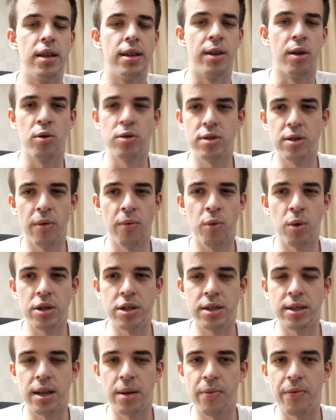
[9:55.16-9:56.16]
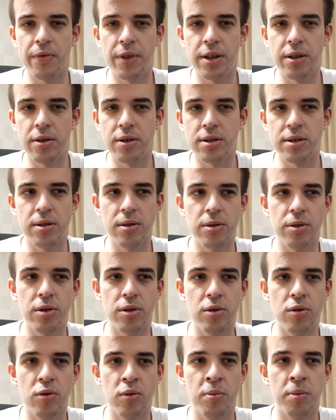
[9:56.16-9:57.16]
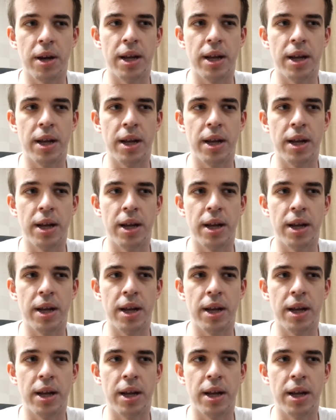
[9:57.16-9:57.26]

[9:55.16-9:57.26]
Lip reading: And I also watch some videos on YouTube